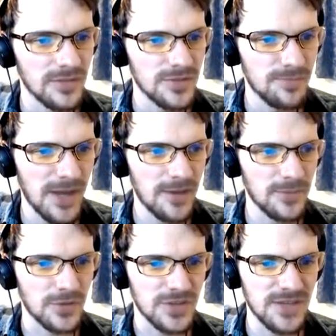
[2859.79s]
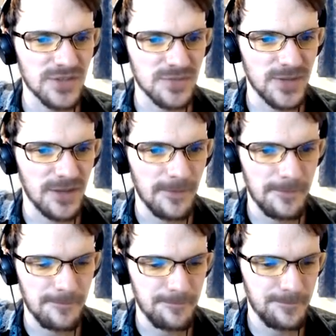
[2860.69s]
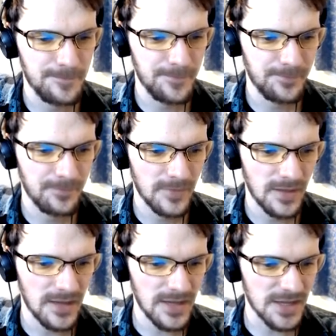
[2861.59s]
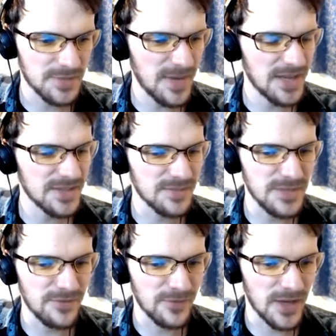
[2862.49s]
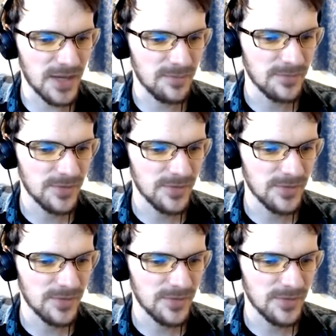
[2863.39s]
Palmon, give it to me. I expanded the meat farm.